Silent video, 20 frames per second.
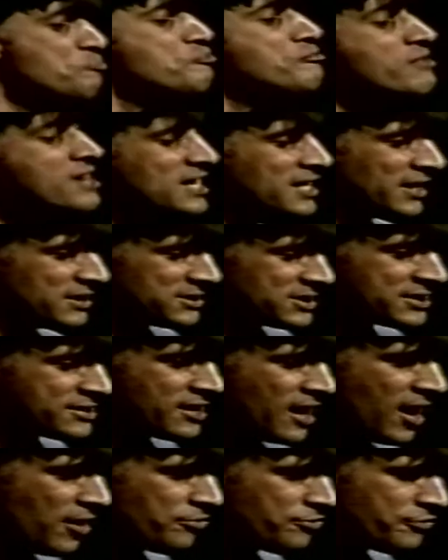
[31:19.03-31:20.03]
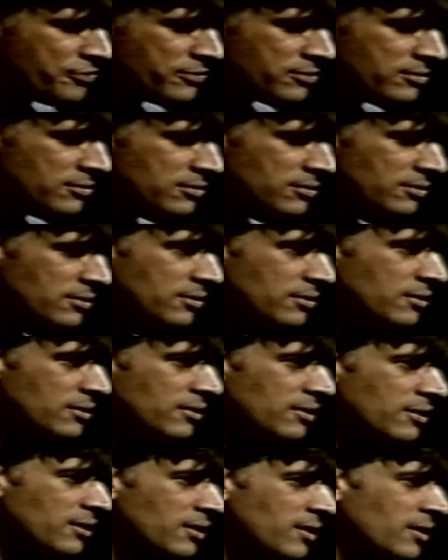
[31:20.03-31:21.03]
Brilliant stuff.
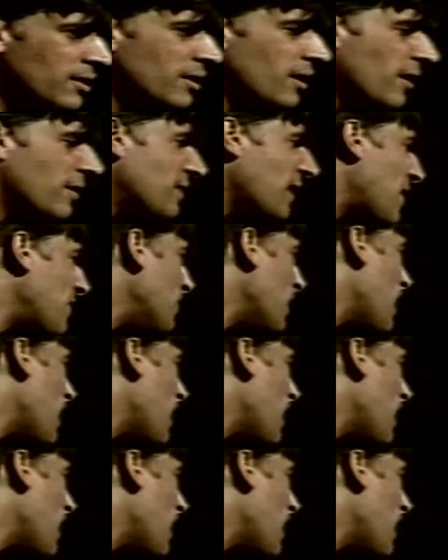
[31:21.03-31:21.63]
And then